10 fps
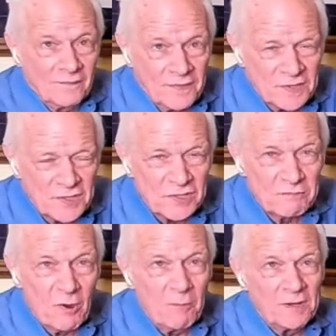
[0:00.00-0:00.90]
this is
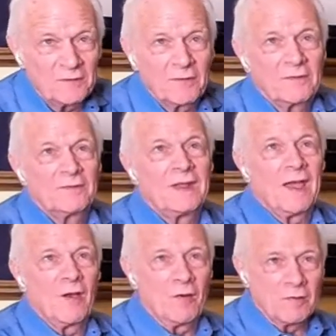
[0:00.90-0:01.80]
the moment
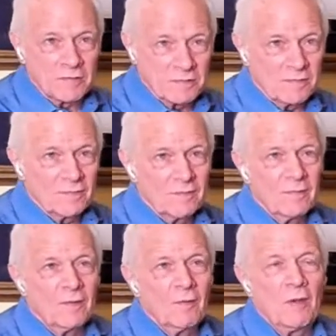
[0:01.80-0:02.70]
now
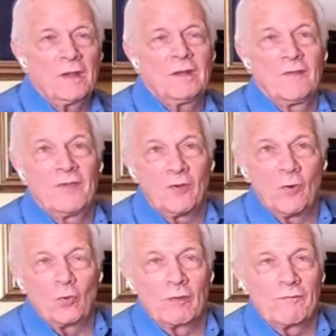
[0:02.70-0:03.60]
when in the
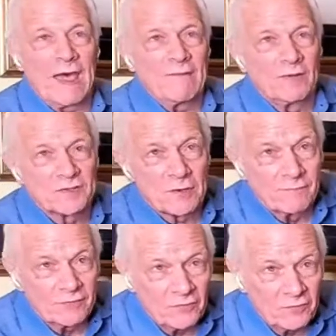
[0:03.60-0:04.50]
old revival
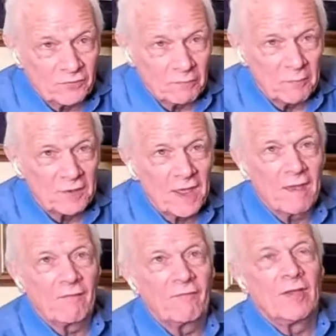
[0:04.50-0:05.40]
services we would
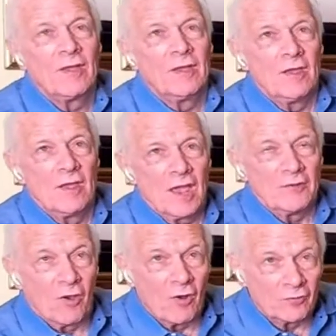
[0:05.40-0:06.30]
have
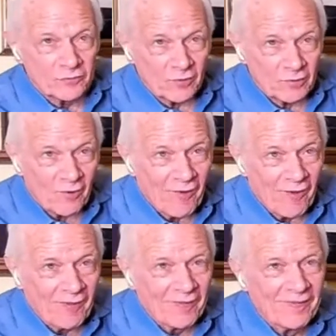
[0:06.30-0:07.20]
an altar
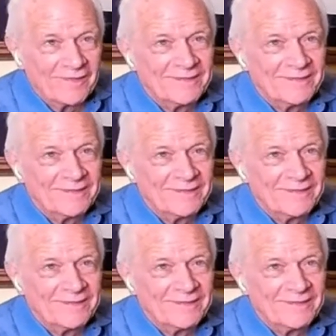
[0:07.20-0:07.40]
call.